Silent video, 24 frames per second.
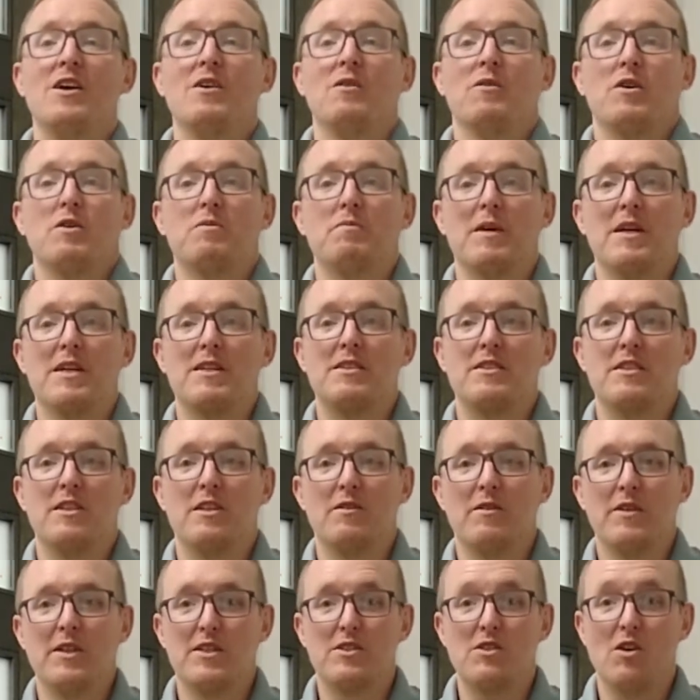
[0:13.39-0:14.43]
with my
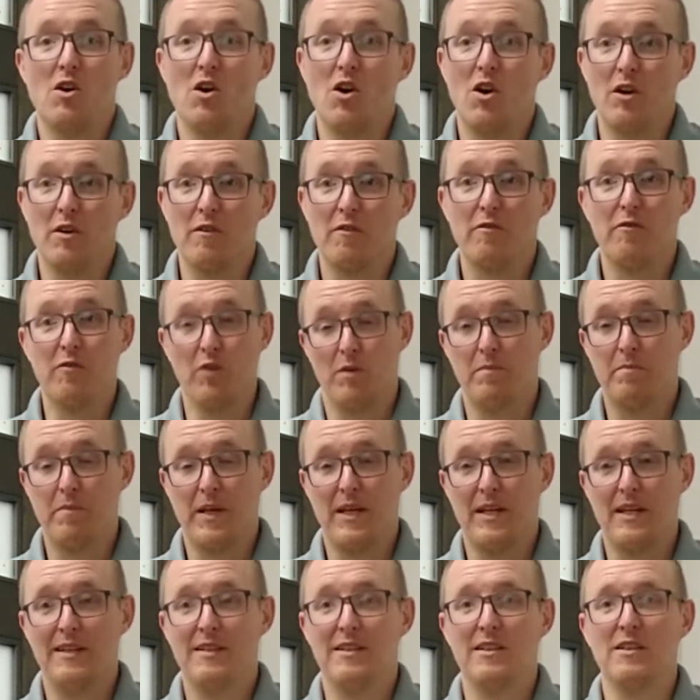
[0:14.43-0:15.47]
series on foot
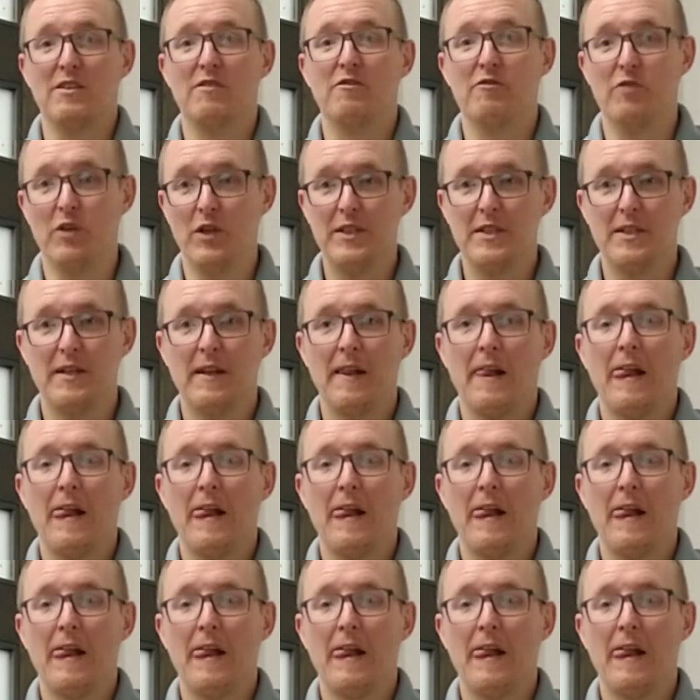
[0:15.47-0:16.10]
pain in the foot.